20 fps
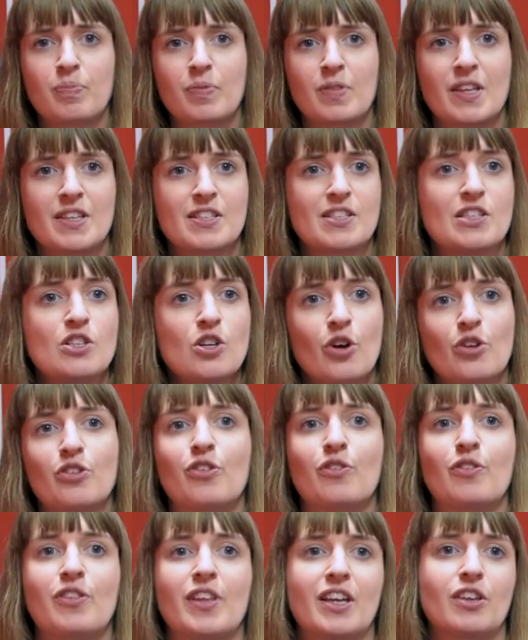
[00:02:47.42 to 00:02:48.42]
There's
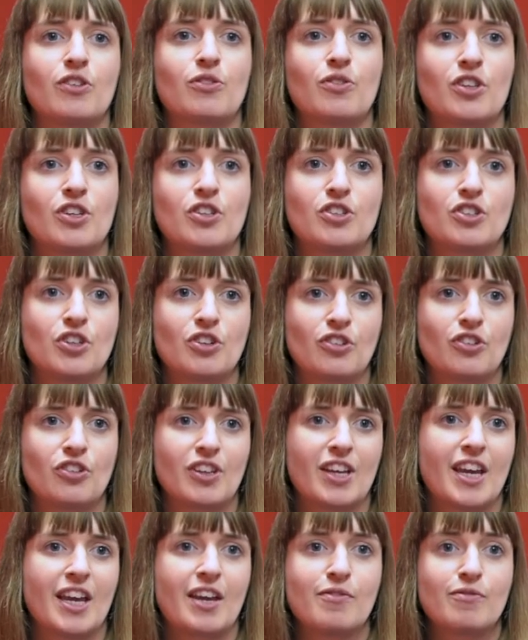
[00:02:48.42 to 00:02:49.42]
lots of things for the students
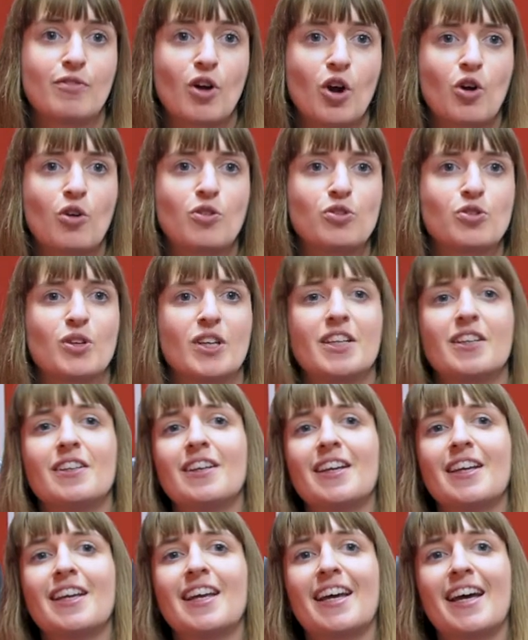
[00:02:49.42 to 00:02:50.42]
to get involved in
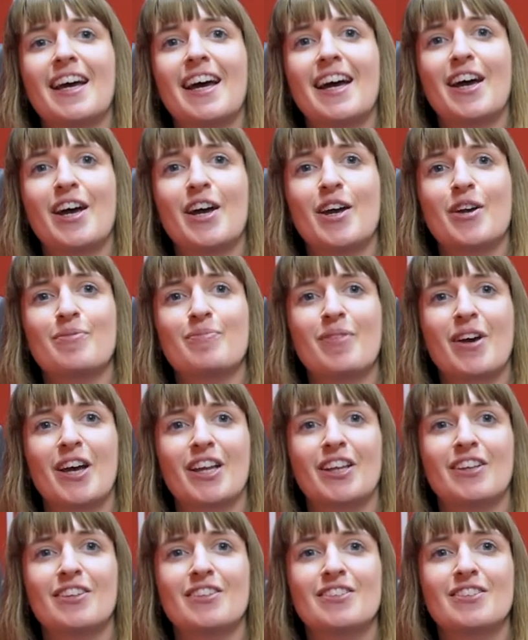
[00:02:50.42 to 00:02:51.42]

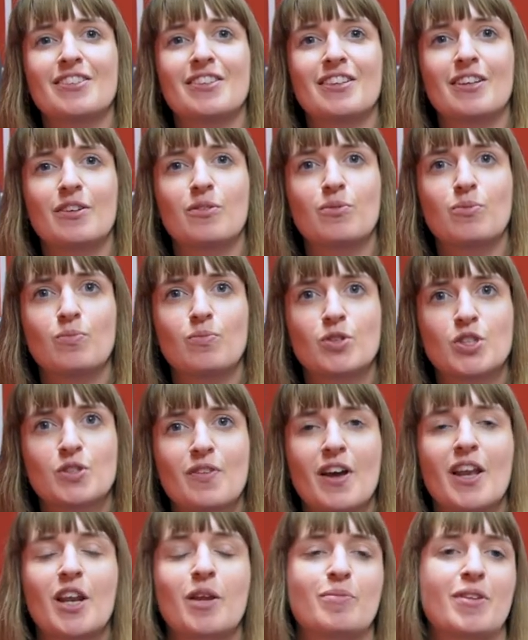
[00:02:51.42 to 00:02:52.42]
and
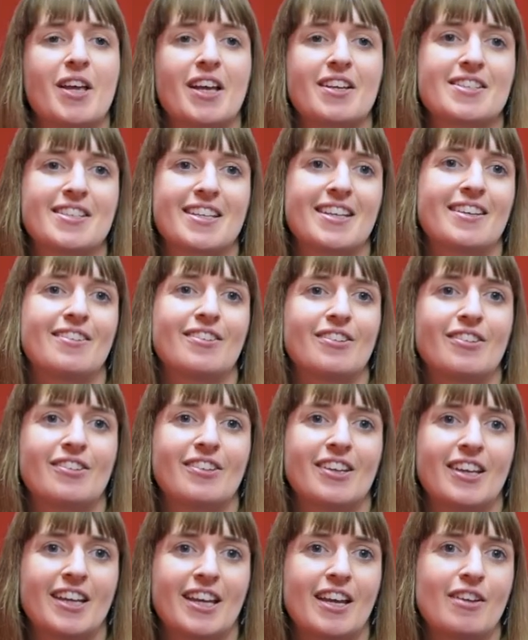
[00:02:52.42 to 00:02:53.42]
develop their
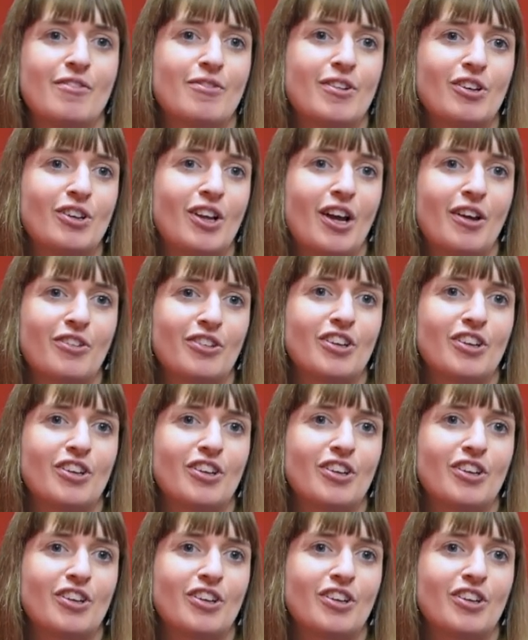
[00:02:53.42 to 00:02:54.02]
skills in real life